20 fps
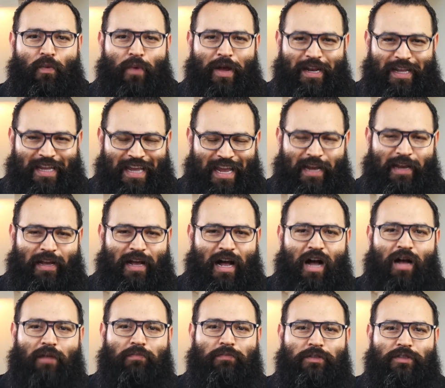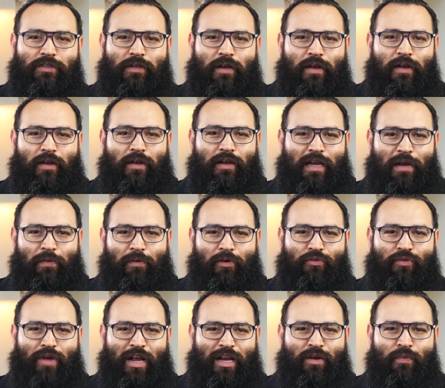When he comes, he
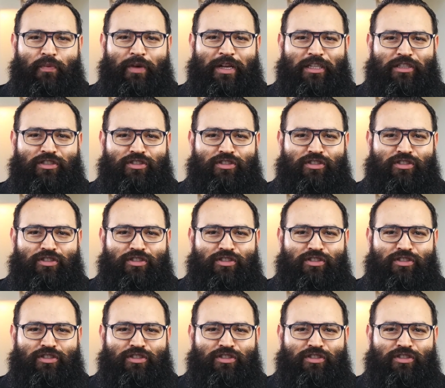will reckon with